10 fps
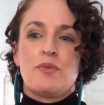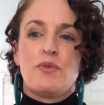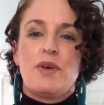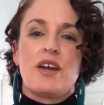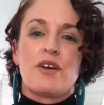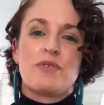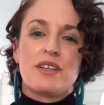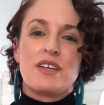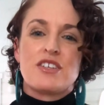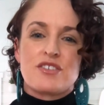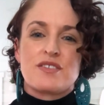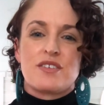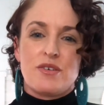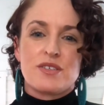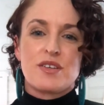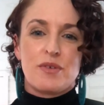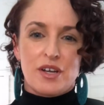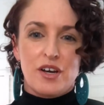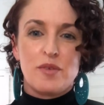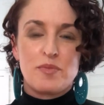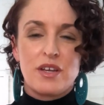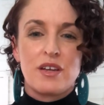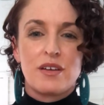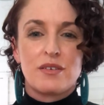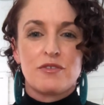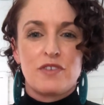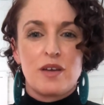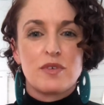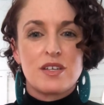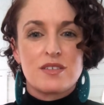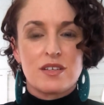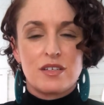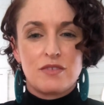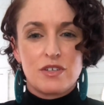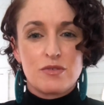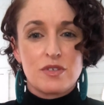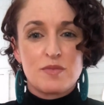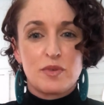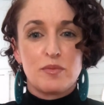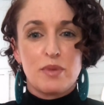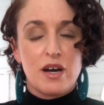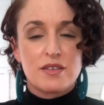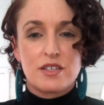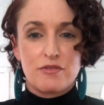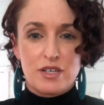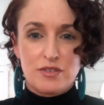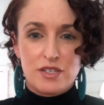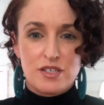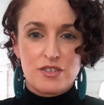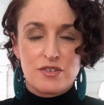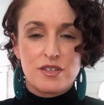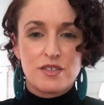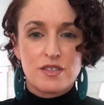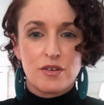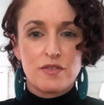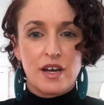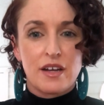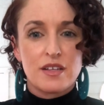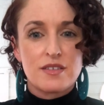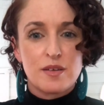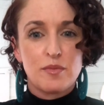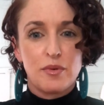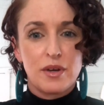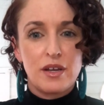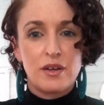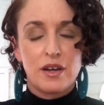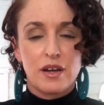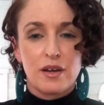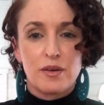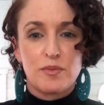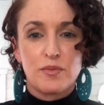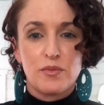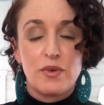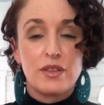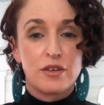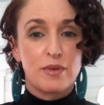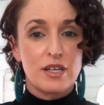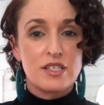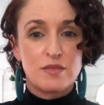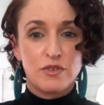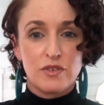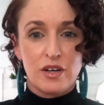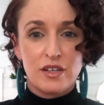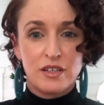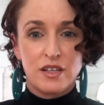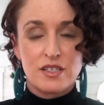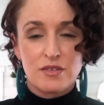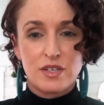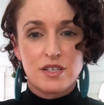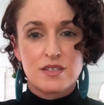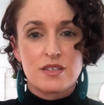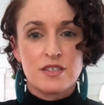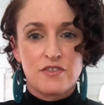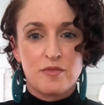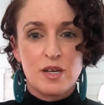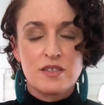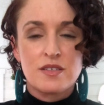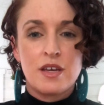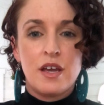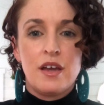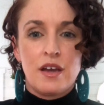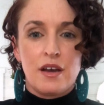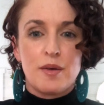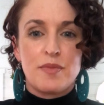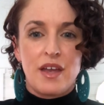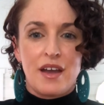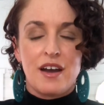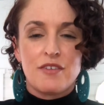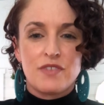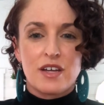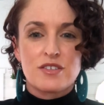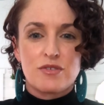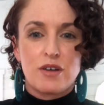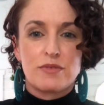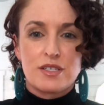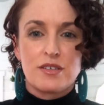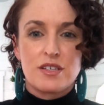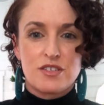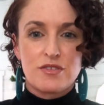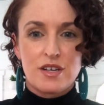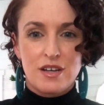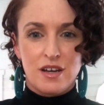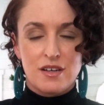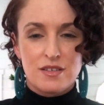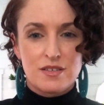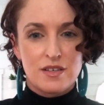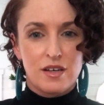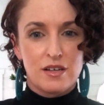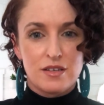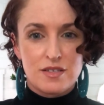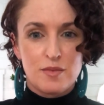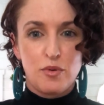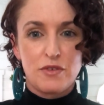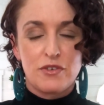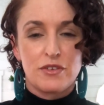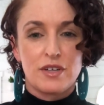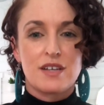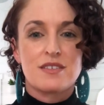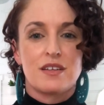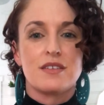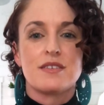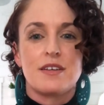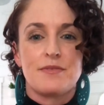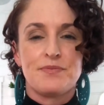We are really interested also in helping families and individuals build positive rental histories so that at some point, when they're ready to move on and don't need assistance from us, they have that strong rental history as support for their next tenancy.